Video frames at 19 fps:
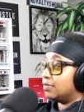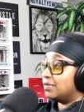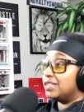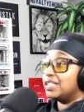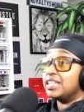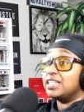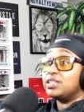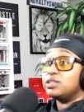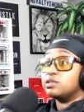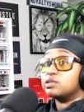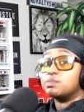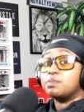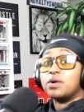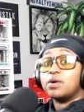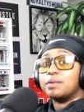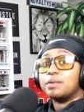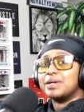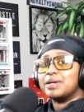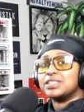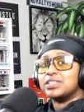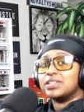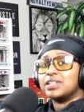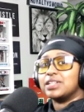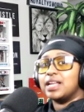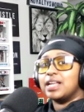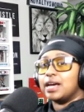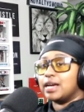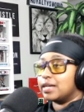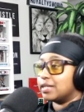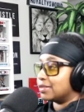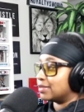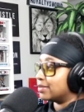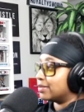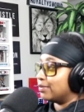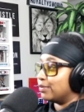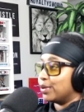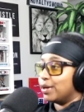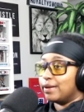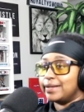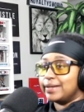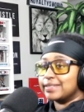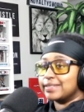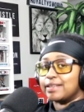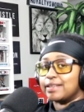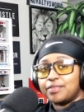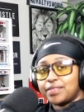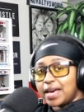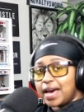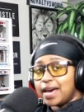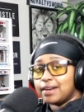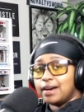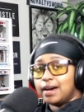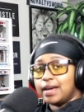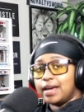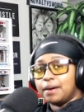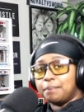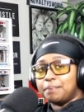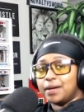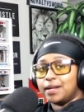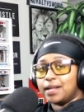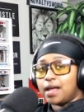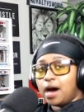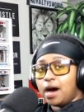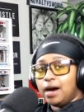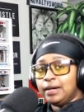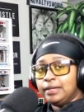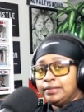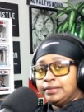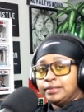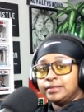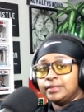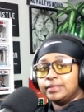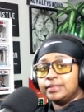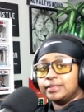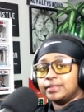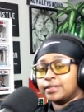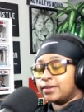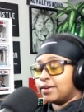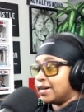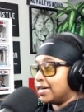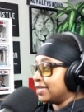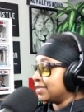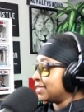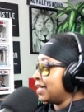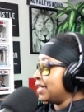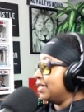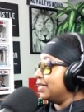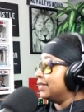Then you spoke about your clients. Well, isn't that a HIPAA law? Crazy?